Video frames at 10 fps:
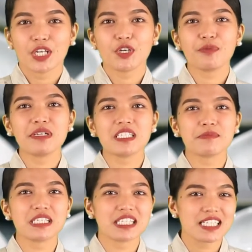you must
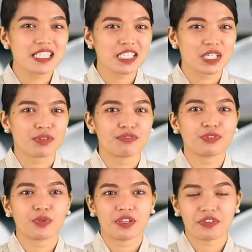be sensitive
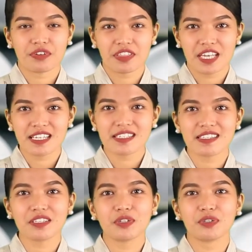to other
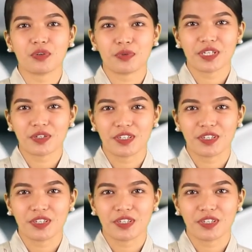things that are going